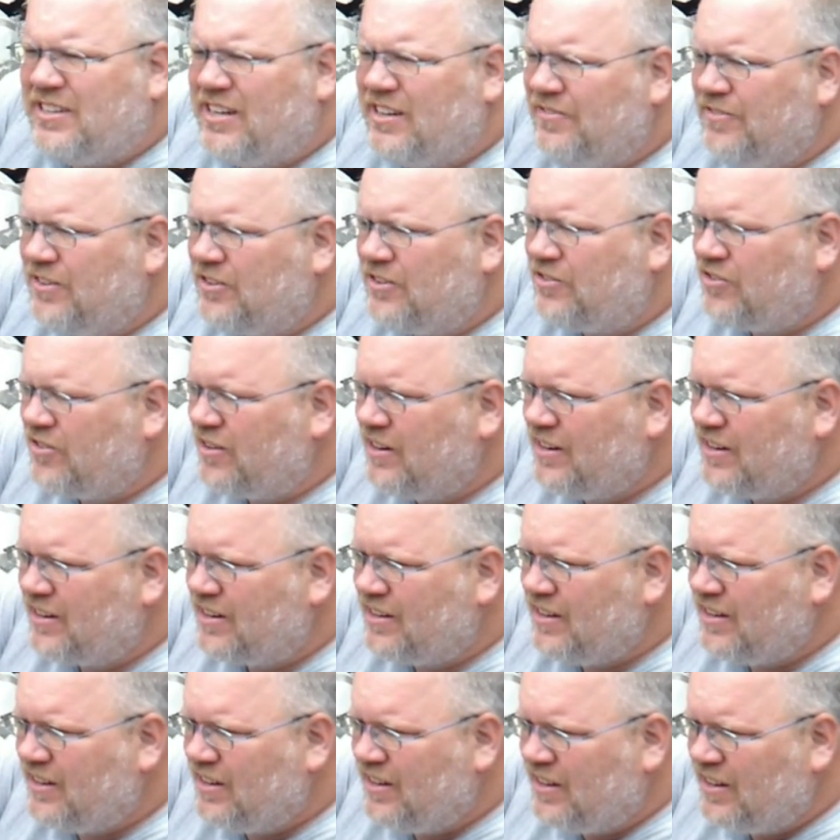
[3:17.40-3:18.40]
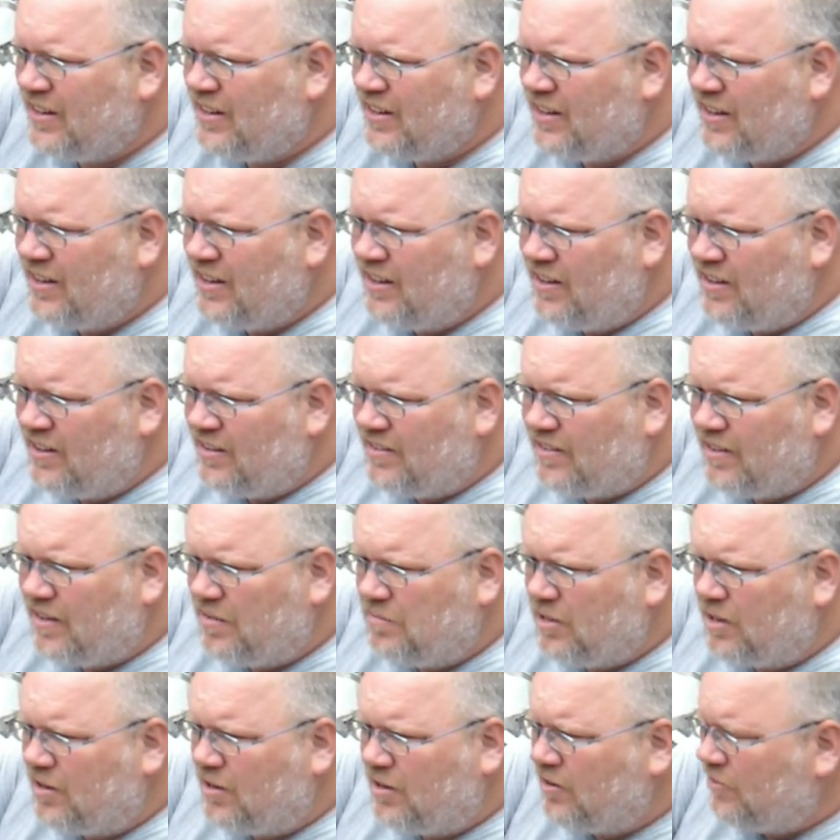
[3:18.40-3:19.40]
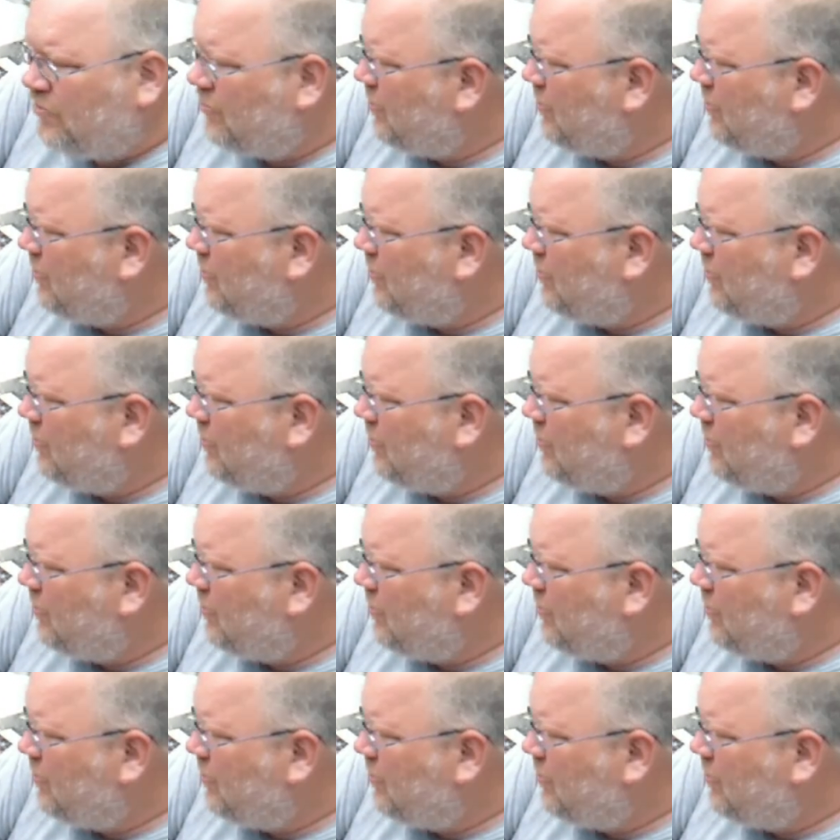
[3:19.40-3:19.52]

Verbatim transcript: should do the trick. Let me go